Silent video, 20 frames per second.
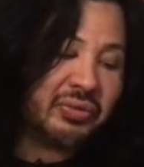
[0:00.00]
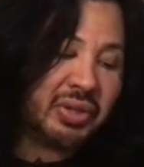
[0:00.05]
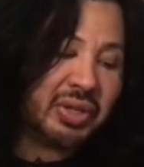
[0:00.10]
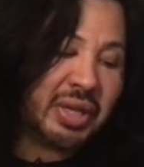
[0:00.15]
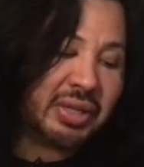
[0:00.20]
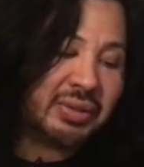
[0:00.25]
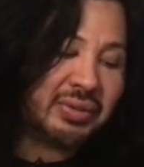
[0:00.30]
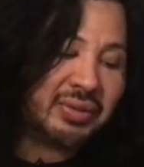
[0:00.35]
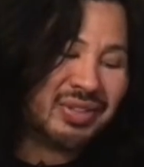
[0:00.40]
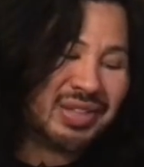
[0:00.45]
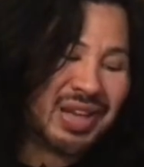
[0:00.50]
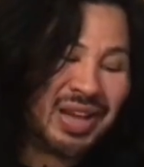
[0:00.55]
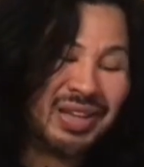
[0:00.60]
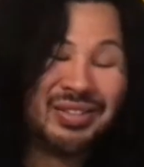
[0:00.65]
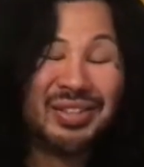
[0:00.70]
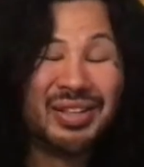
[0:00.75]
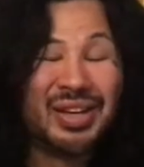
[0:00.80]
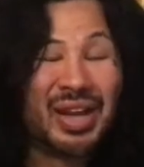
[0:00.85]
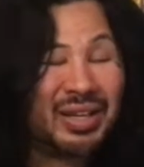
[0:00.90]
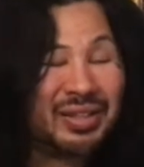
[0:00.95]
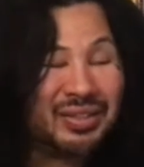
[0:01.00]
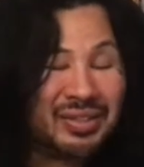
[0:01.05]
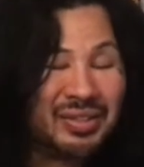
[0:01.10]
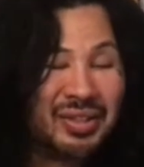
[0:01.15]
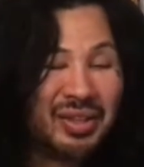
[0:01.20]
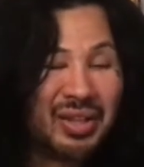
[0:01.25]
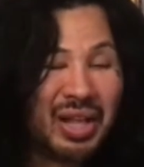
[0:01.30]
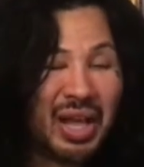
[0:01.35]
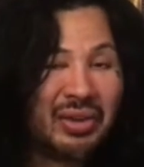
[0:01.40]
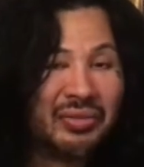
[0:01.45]
Vanessa Tyson, I
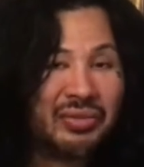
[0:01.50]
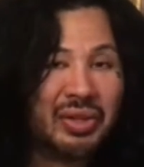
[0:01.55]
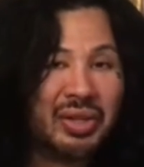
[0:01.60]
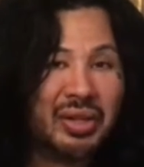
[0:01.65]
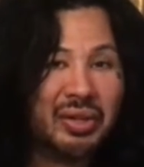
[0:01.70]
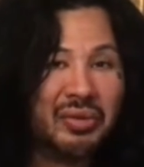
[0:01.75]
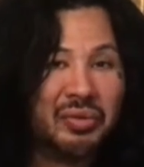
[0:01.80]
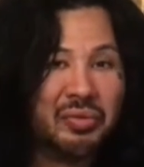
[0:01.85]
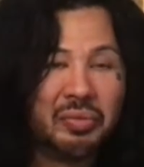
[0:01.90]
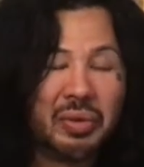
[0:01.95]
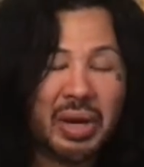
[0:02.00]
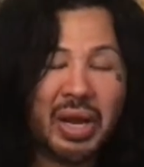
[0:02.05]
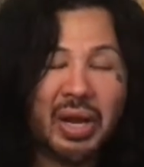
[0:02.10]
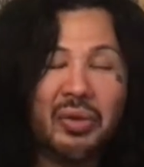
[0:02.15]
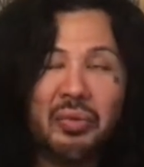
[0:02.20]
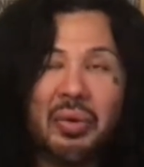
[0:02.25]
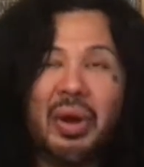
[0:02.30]
still haven't read,